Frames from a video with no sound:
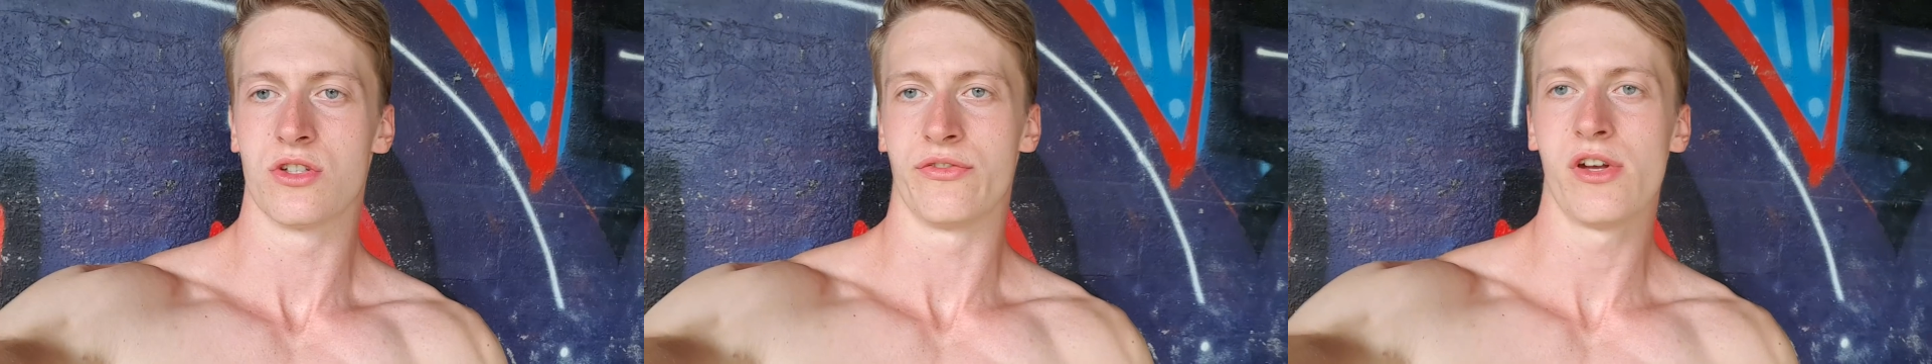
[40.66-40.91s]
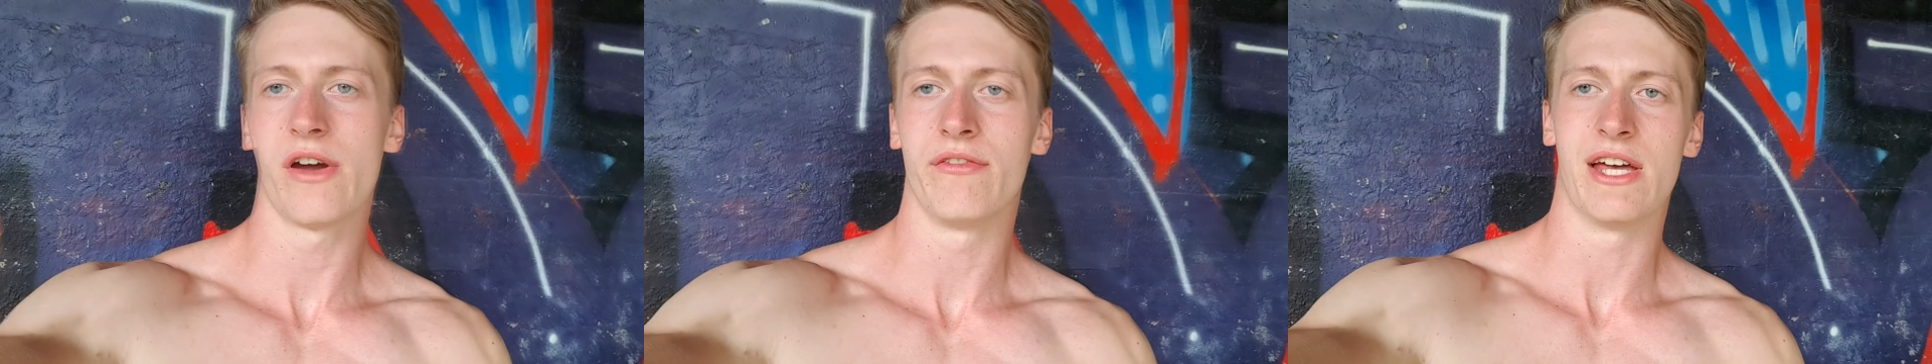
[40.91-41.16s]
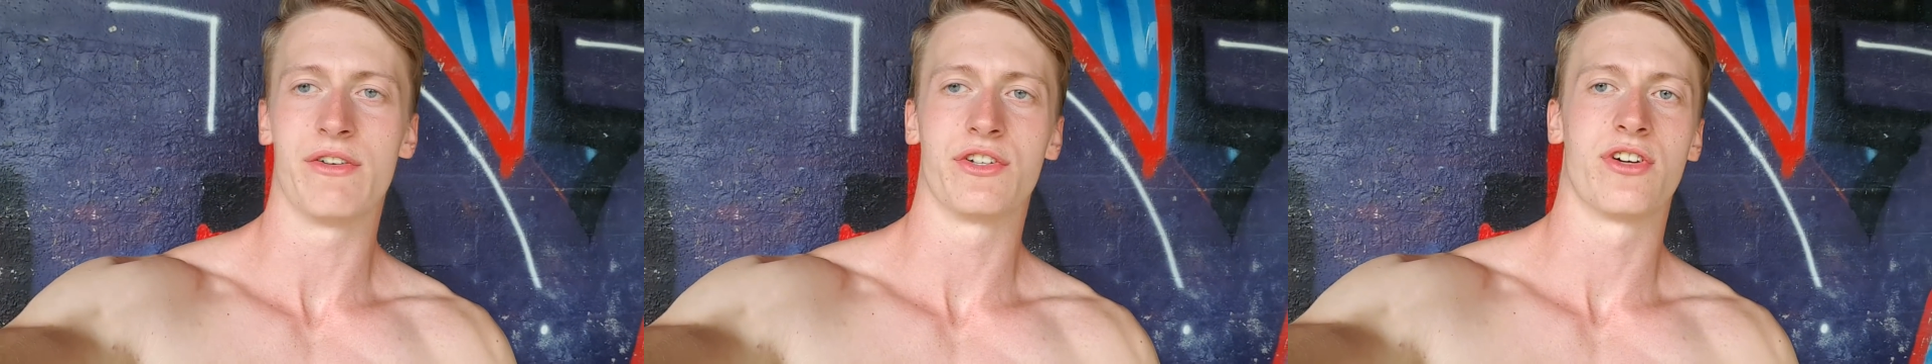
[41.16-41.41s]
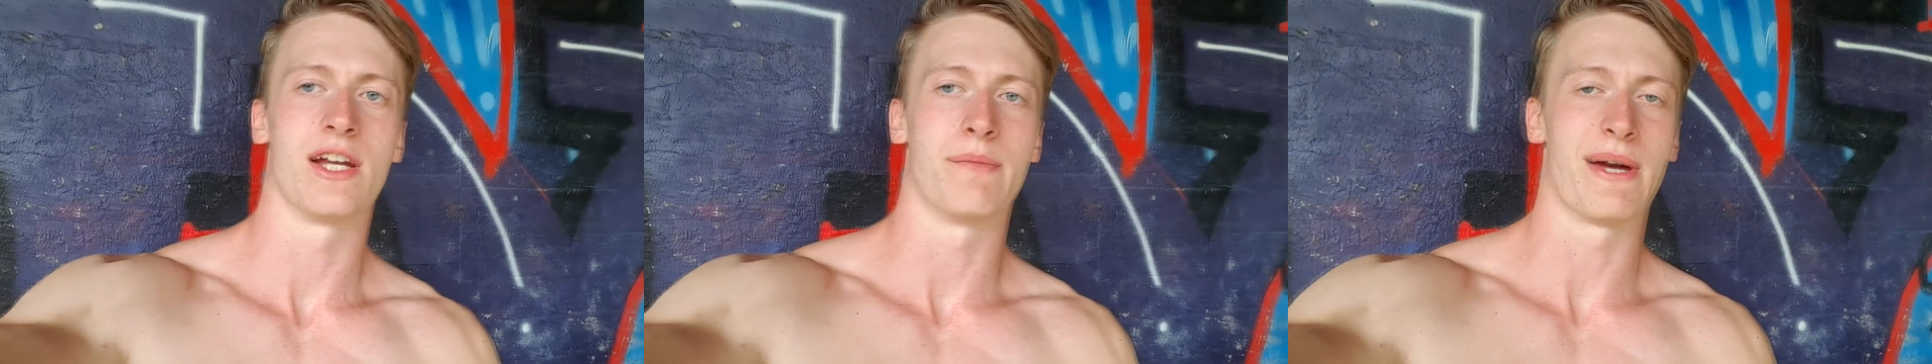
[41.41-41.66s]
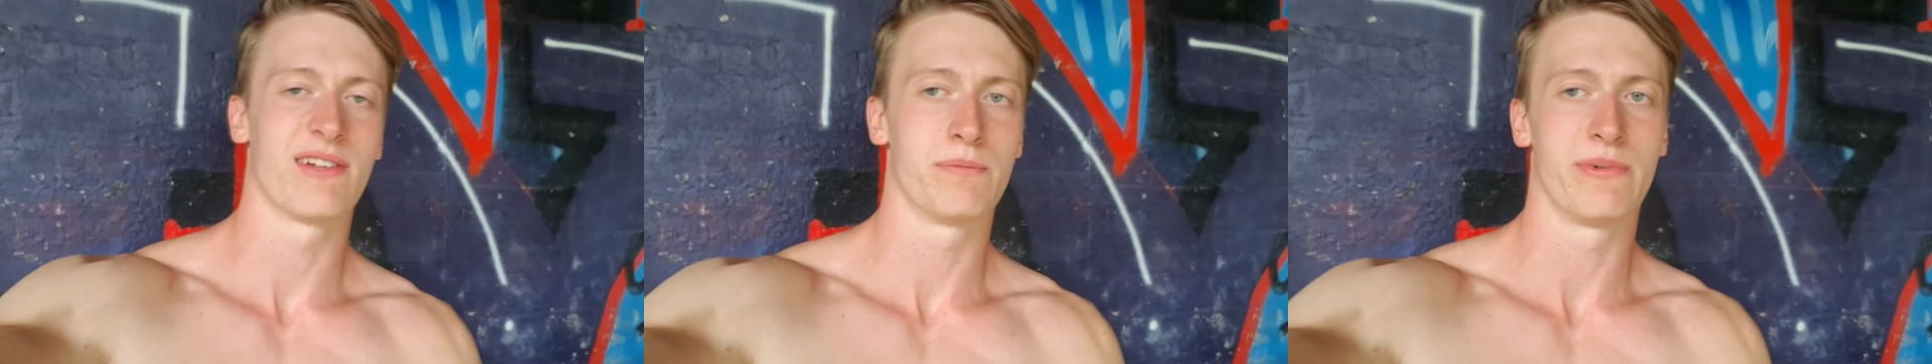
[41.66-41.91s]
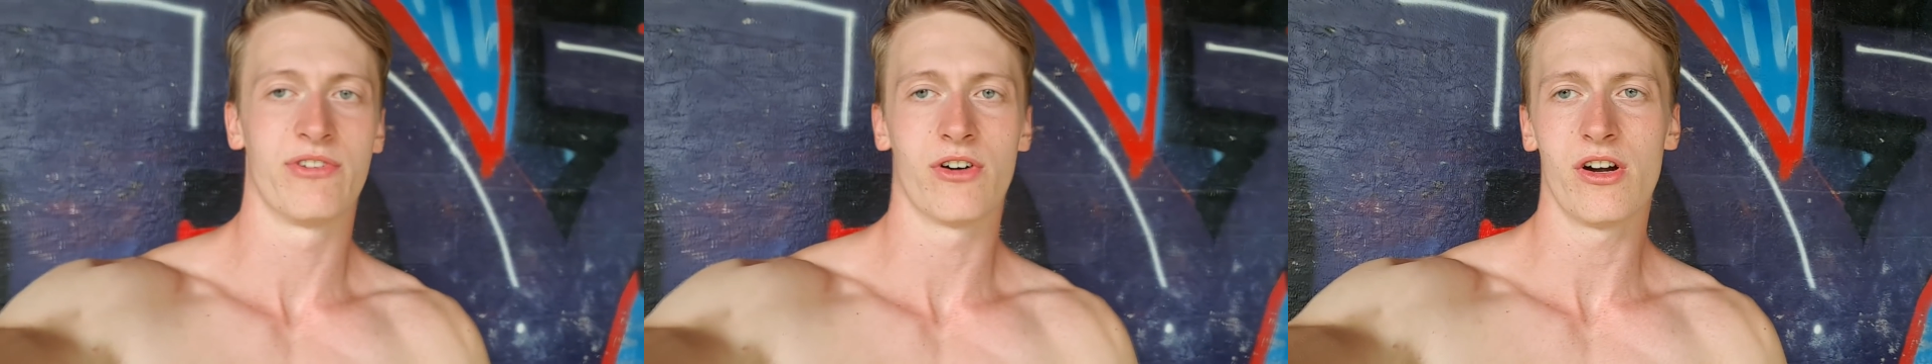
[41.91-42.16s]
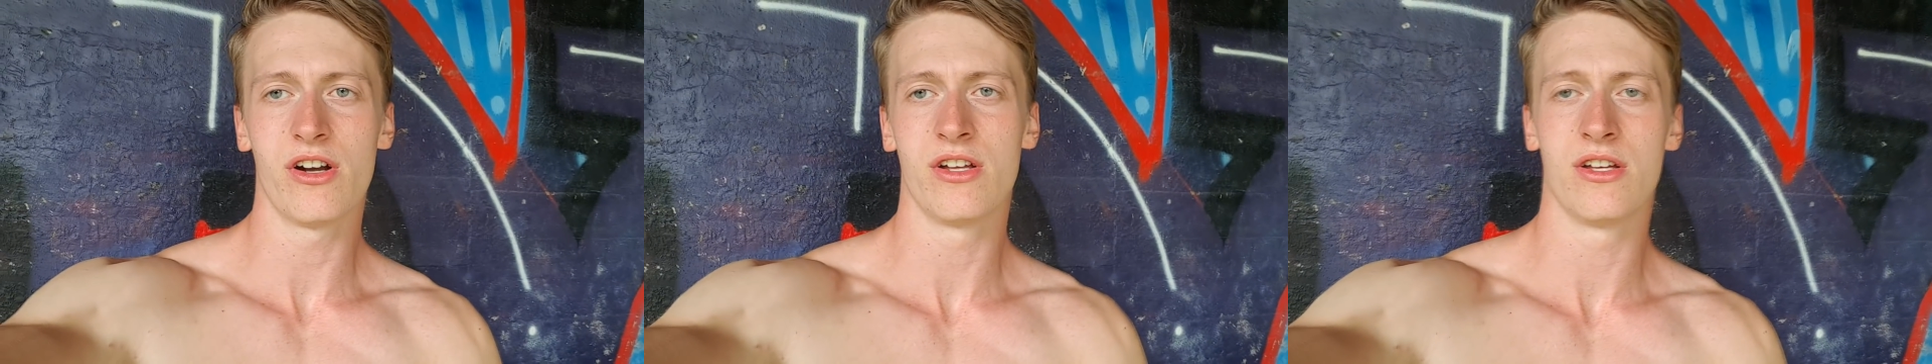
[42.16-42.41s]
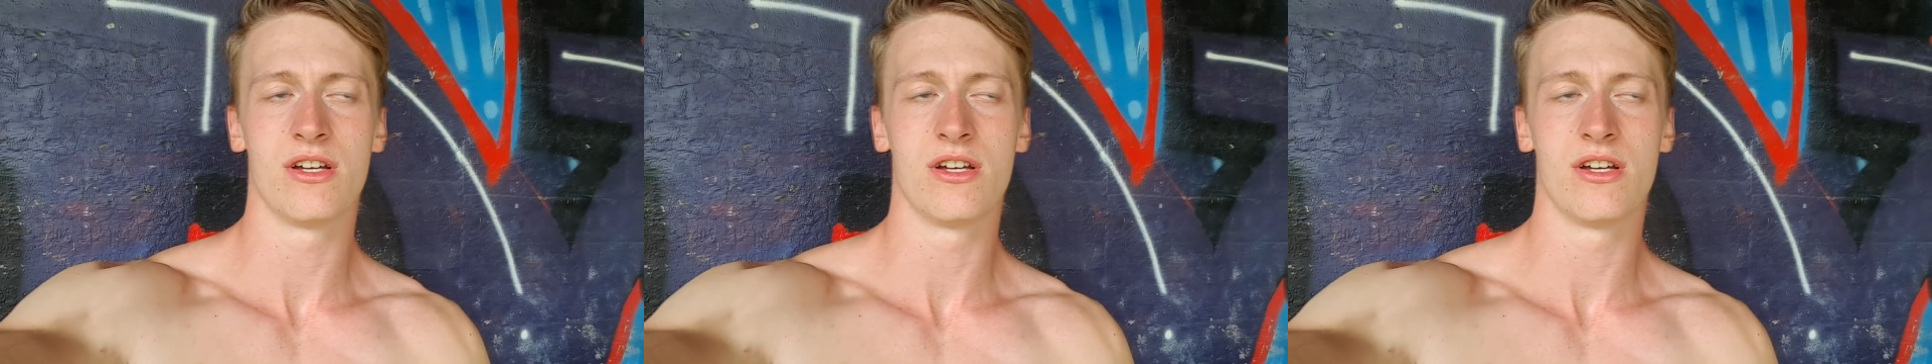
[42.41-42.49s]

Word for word: So if you have never tried a backflip before,